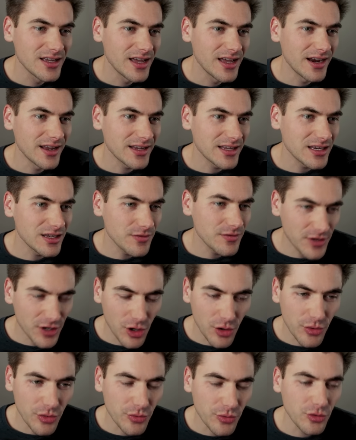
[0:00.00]
And I can even
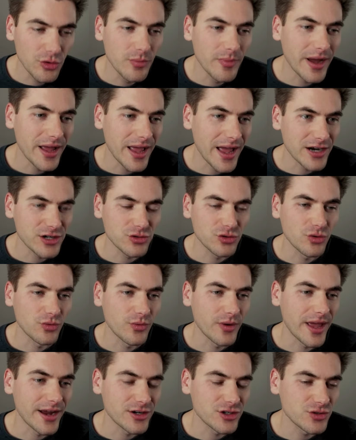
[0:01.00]
go through my actual
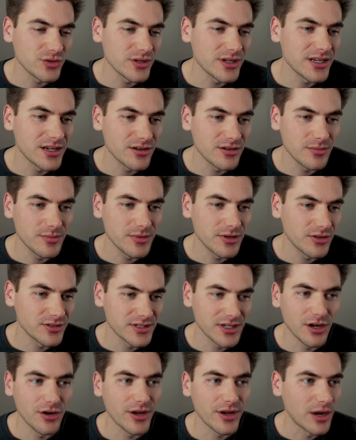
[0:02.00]
React tree here to be able to
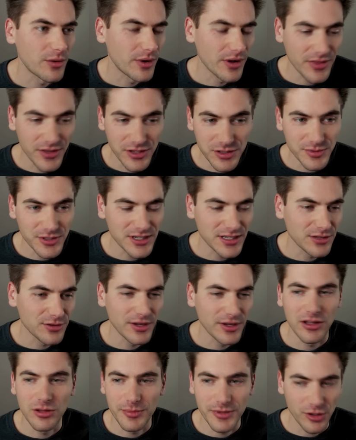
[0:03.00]
say, okay, I want this particular
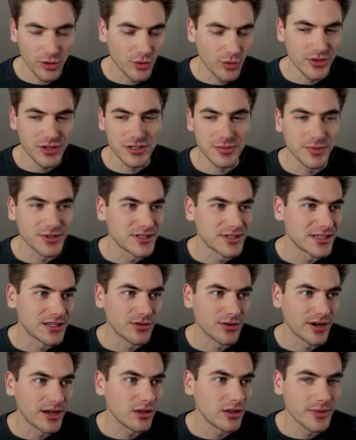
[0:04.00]
element or this
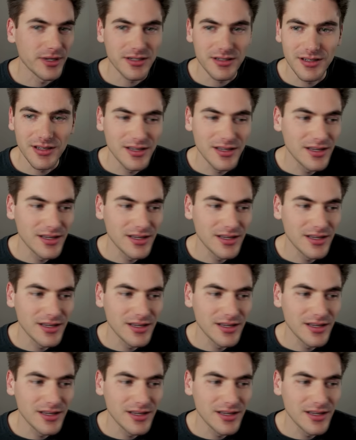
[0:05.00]
particular element.